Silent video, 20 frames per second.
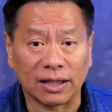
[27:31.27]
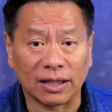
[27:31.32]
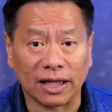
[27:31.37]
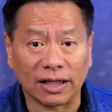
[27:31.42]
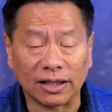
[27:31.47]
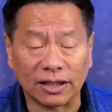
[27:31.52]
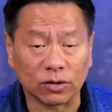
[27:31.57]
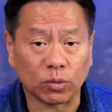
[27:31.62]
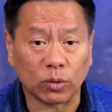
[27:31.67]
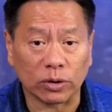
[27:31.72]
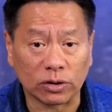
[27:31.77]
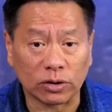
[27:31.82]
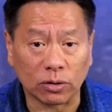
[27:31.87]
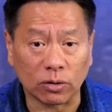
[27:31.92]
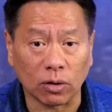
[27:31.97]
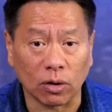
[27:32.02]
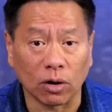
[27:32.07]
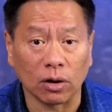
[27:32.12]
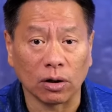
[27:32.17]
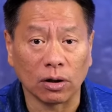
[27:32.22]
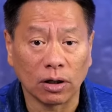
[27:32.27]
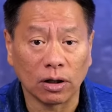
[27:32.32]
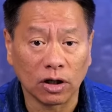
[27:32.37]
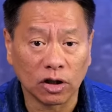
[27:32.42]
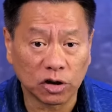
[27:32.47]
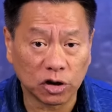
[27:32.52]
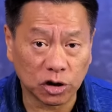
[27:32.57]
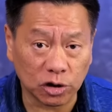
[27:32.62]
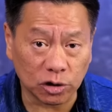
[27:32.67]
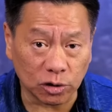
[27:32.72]
That is what you call
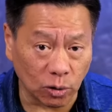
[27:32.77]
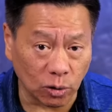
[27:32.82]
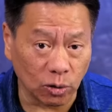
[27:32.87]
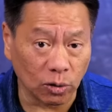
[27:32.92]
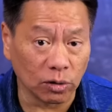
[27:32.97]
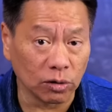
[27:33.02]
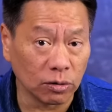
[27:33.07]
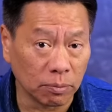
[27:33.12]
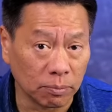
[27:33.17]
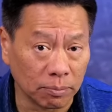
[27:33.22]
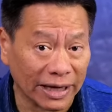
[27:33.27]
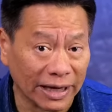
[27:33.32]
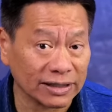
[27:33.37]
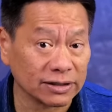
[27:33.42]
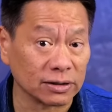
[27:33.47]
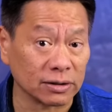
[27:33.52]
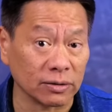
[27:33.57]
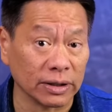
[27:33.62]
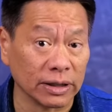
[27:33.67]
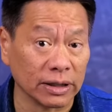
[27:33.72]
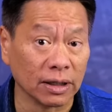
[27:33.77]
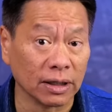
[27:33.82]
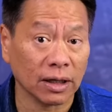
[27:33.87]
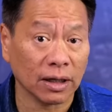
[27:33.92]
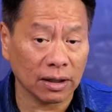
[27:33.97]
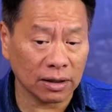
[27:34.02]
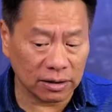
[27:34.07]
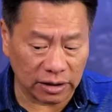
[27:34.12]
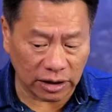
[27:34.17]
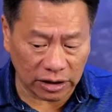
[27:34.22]
soul mastery.
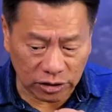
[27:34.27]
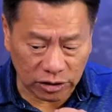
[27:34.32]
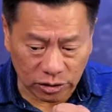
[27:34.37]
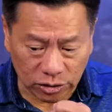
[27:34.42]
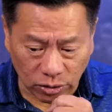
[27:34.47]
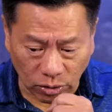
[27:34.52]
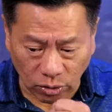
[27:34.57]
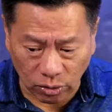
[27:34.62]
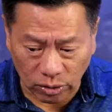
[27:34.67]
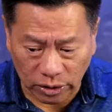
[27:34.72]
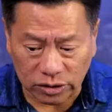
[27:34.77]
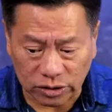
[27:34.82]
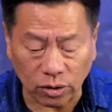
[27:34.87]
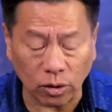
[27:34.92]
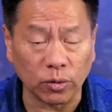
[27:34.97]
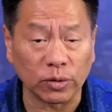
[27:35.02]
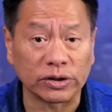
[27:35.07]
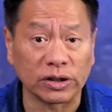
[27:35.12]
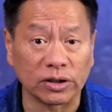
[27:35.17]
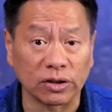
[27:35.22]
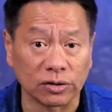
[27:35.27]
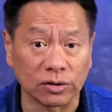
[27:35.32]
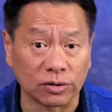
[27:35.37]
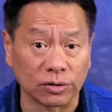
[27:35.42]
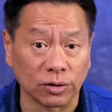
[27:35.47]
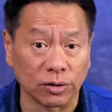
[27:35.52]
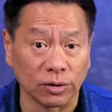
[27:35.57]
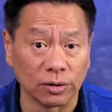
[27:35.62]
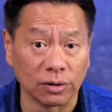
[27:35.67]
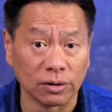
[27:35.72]
The soul is always in
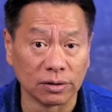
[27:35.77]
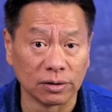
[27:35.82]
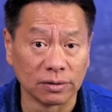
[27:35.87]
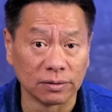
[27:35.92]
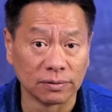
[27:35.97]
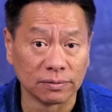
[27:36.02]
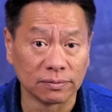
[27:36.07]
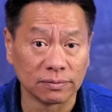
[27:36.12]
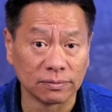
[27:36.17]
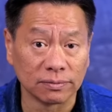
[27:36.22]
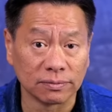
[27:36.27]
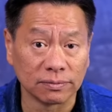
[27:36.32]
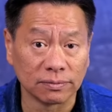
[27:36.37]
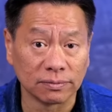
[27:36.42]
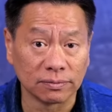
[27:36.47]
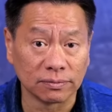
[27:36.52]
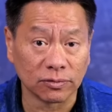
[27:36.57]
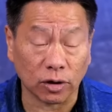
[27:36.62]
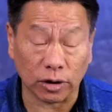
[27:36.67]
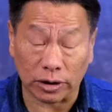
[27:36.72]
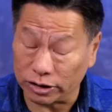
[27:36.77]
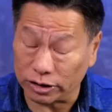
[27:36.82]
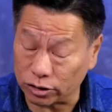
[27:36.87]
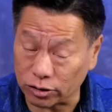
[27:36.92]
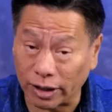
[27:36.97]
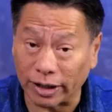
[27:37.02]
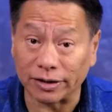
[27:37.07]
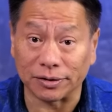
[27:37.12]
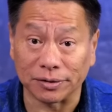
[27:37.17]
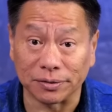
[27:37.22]
control, or at
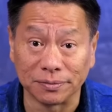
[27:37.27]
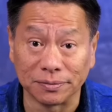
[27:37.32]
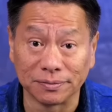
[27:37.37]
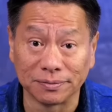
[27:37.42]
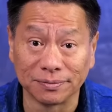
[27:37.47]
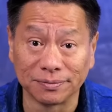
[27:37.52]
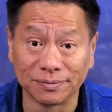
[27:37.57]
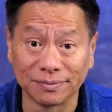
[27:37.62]
least try to.